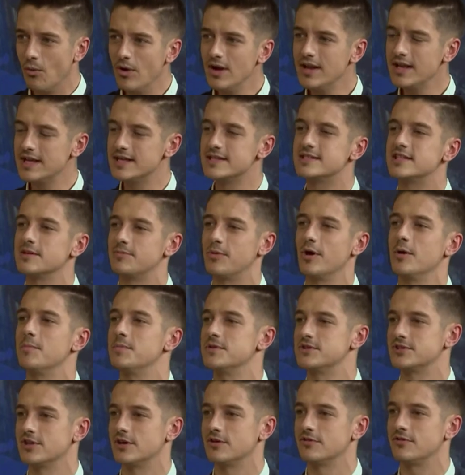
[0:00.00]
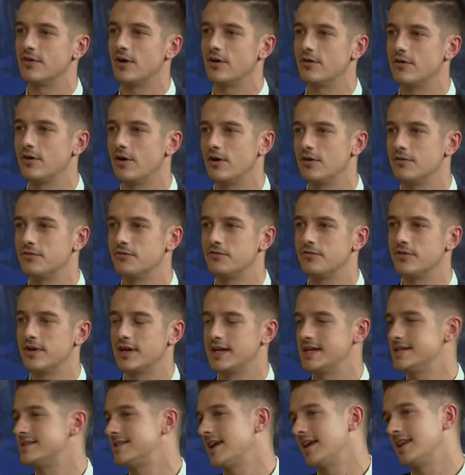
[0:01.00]
What is the purpose of, of,
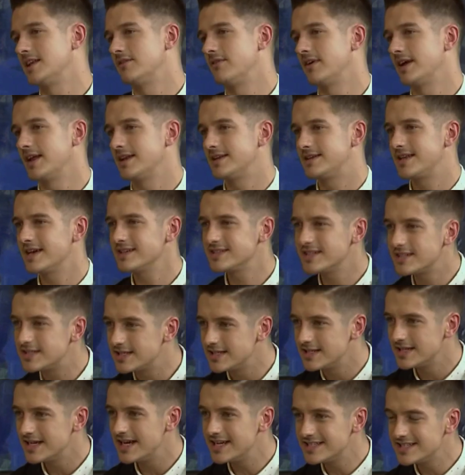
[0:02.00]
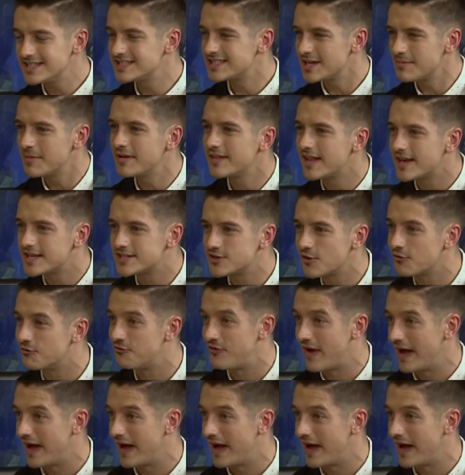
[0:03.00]
of estate living, and does it, is it something that